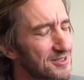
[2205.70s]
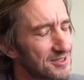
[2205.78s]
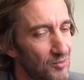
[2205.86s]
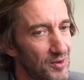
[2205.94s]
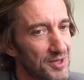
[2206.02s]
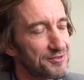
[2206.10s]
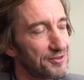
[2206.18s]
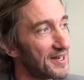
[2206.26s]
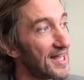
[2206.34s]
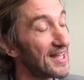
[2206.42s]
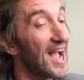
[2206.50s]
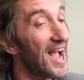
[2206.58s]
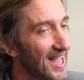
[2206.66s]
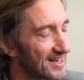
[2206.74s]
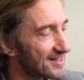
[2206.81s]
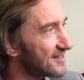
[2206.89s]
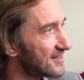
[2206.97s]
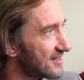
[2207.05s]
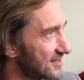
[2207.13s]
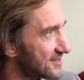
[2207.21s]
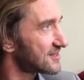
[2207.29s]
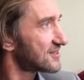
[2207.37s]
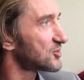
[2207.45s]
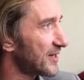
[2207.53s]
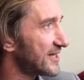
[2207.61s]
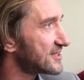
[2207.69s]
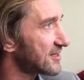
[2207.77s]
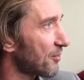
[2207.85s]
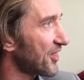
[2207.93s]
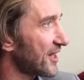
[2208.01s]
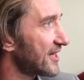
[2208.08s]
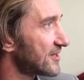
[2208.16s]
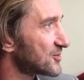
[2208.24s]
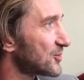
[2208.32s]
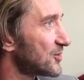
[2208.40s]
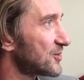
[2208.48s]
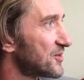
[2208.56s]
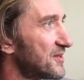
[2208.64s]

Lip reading: wonderful. And he's 20-something years old.